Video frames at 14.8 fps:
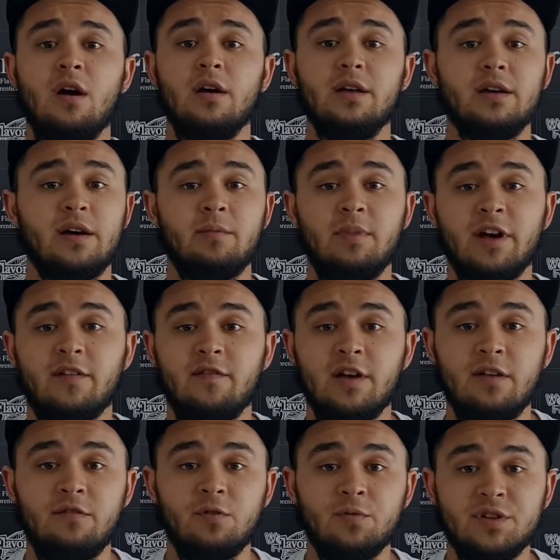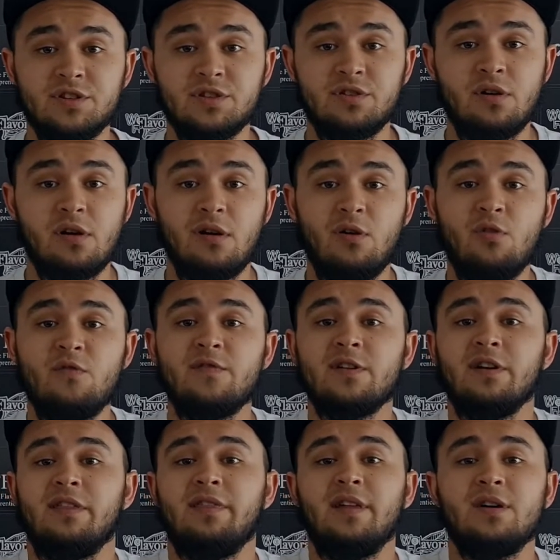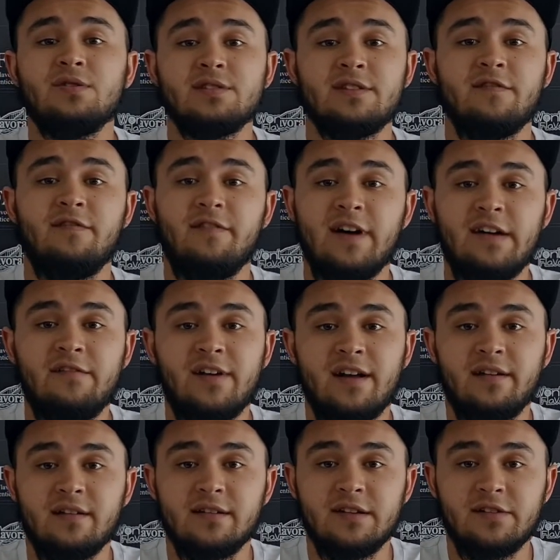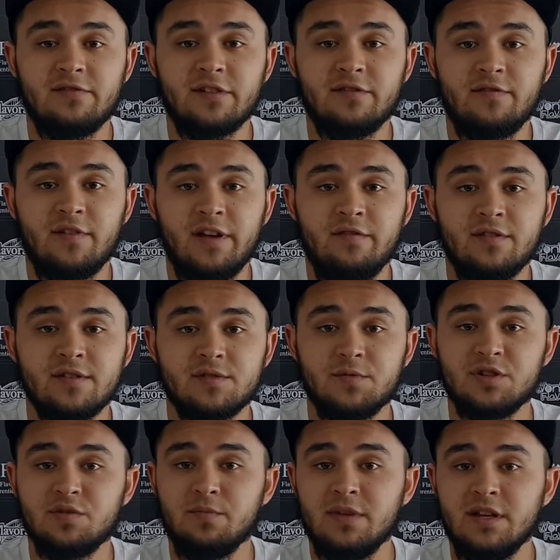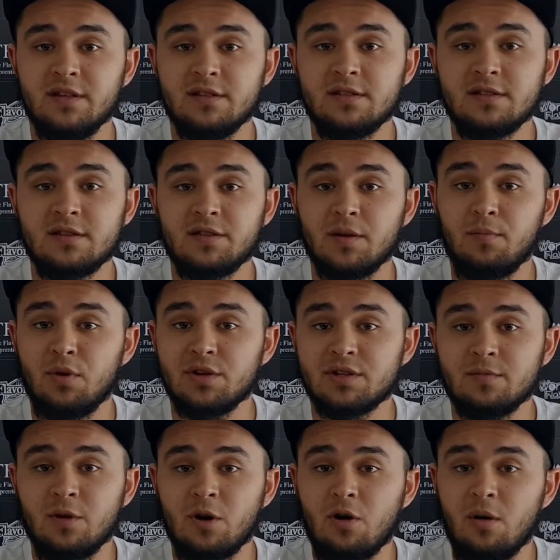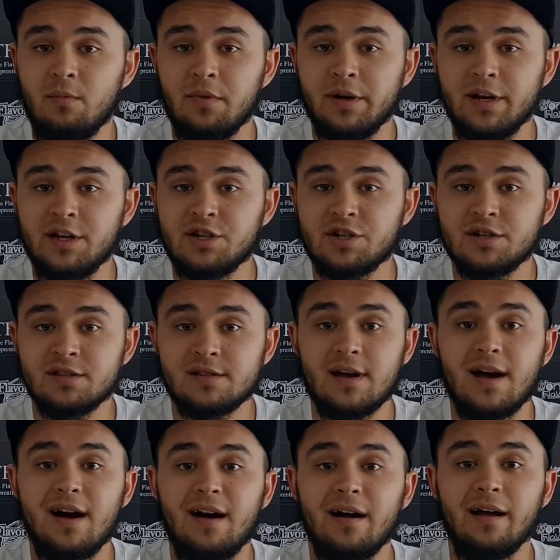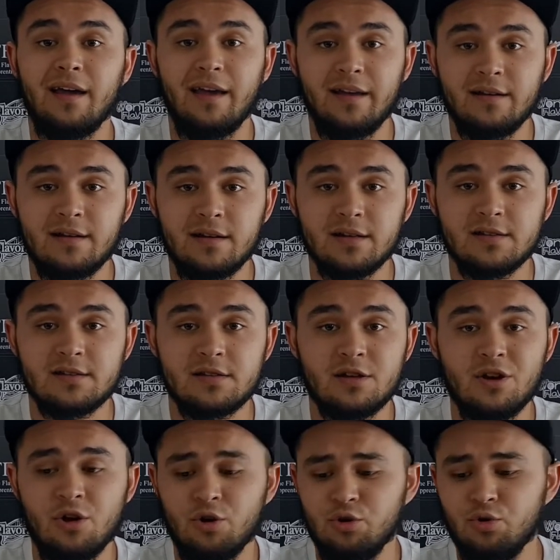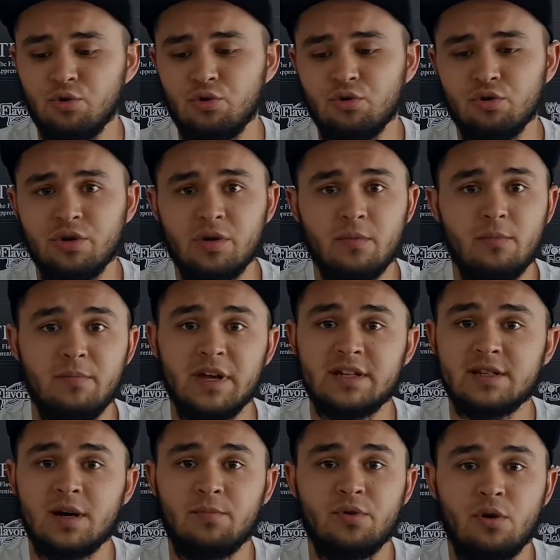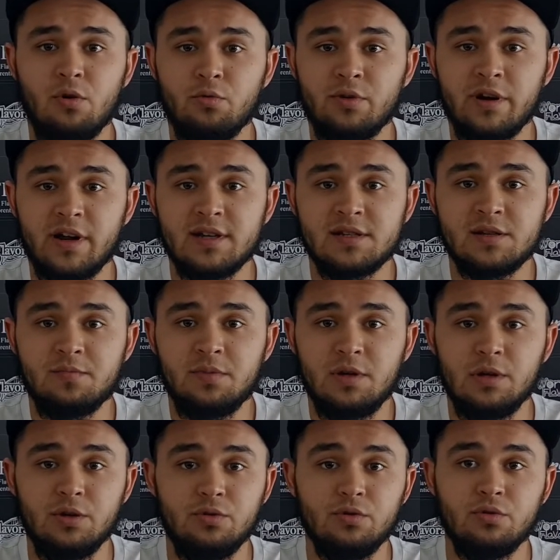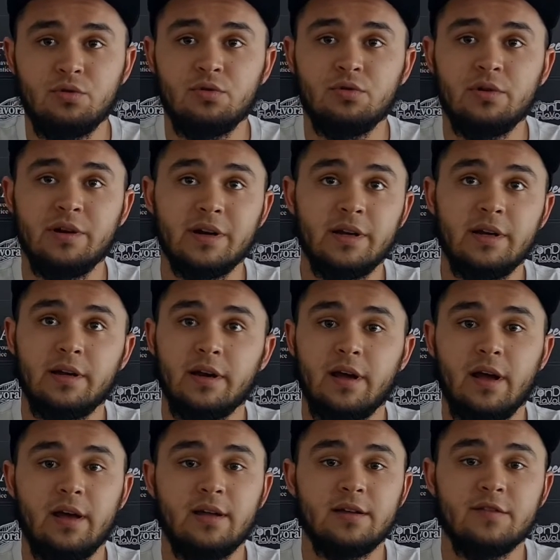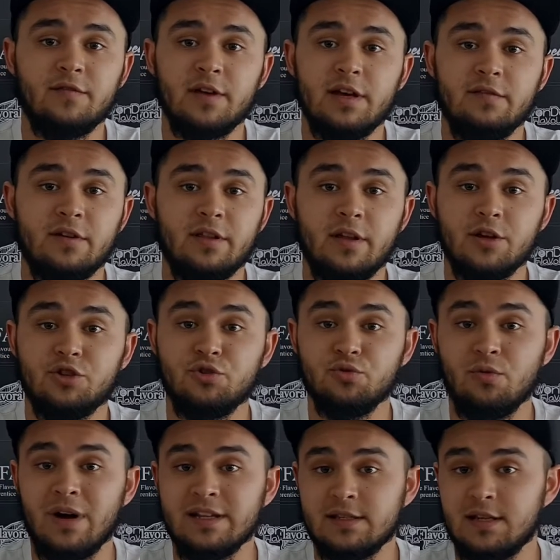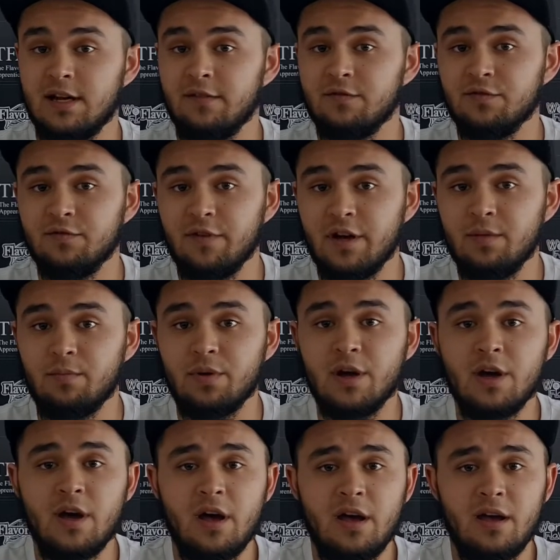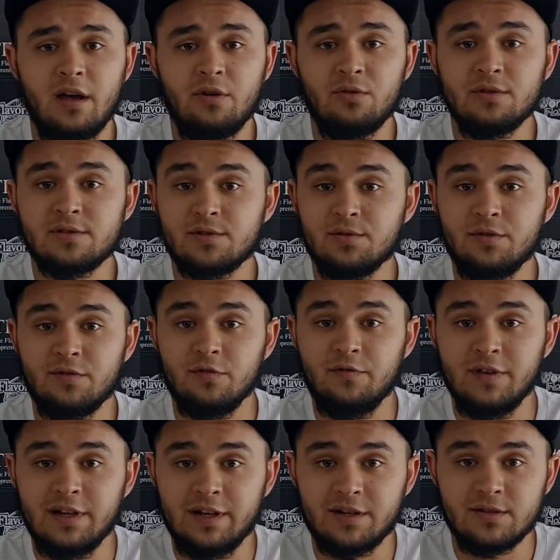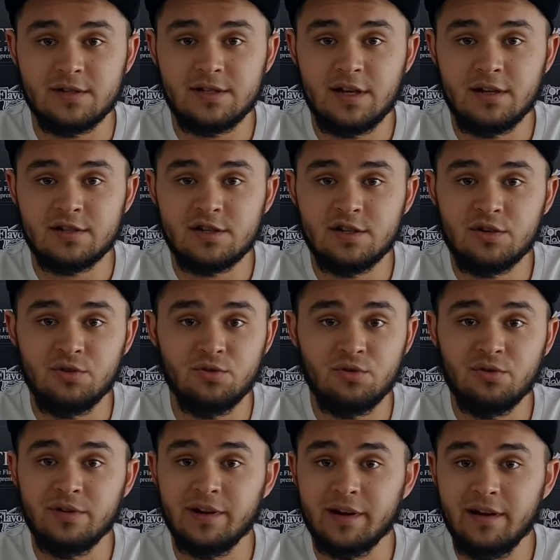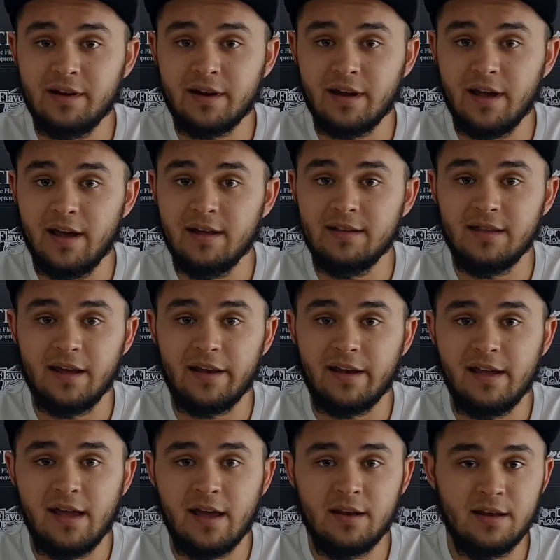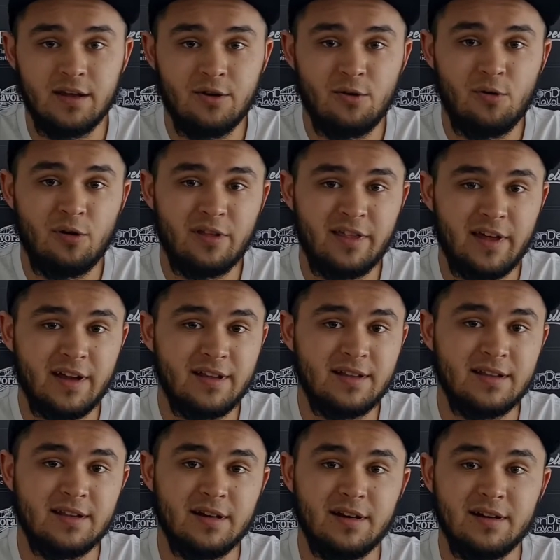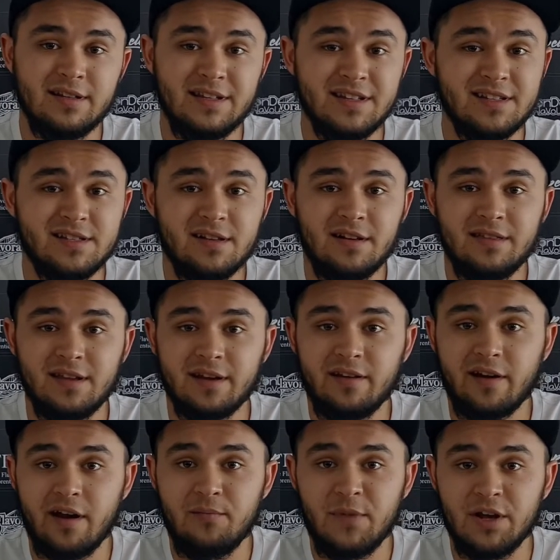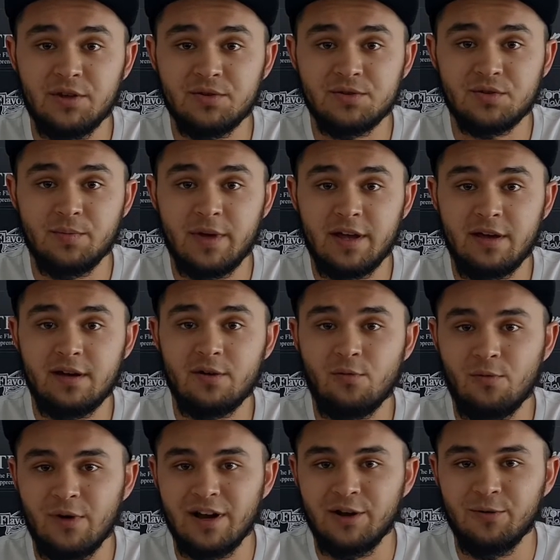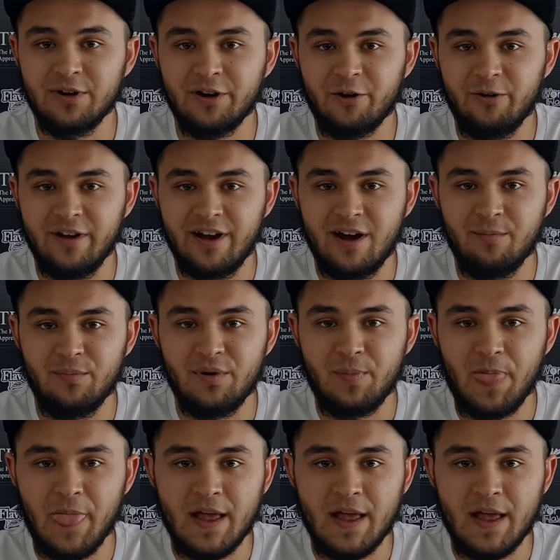Here at Black Flavour, we stock over 1,500 different flavors, which means the possible combinations are endless. You could mix up your own recipe, you could recreate a flavor that you once loved to vape, and also if you're feeling nostalgic, you could recreate that candy or that dessert that grandma used to make while you were growing up.